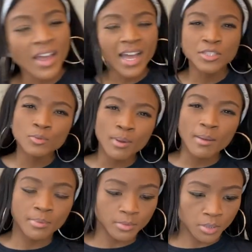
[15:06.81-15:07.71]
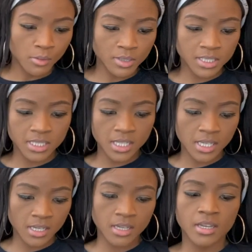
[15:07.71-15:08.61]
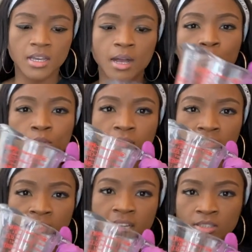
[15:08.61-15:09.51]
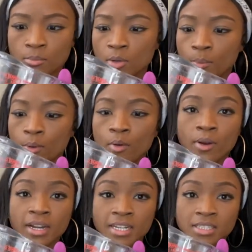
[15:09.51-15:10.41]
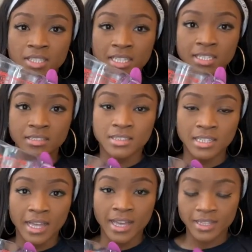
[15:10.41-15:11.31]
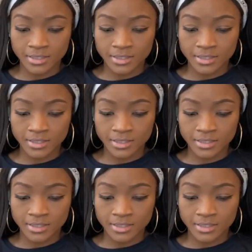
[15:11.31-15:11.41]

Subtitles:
got too purple. So I wanna see how blue it's gonna get. So I'm gonna pour it into this glass.